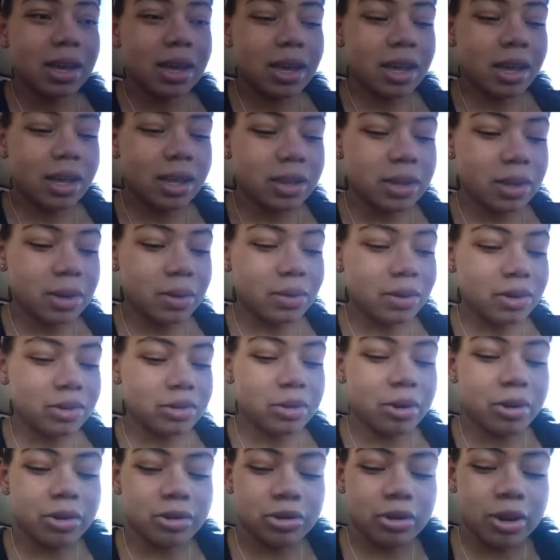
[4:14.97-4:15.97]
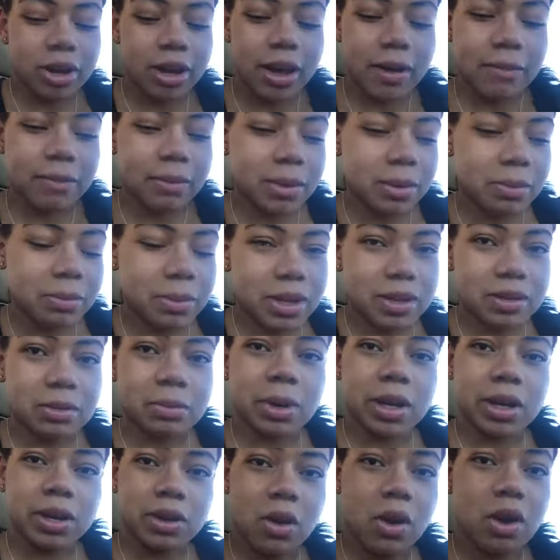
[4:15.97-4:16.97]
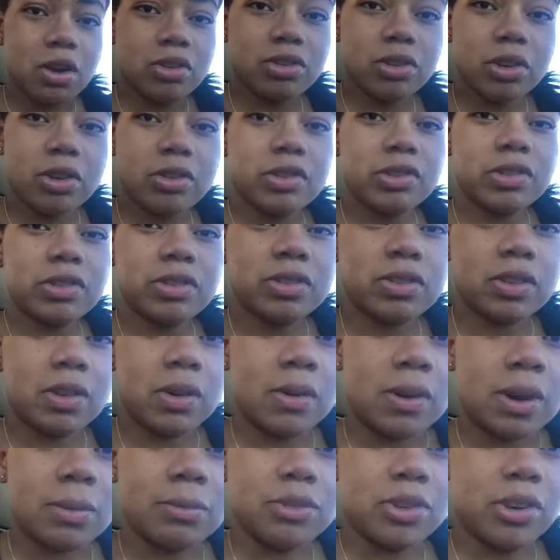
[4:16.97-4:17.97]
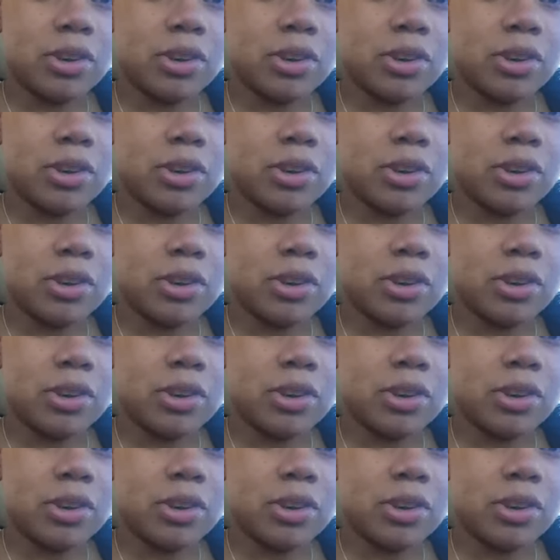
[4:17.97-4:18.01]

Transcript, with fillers: and the only charger I have with me is my car charger so I'm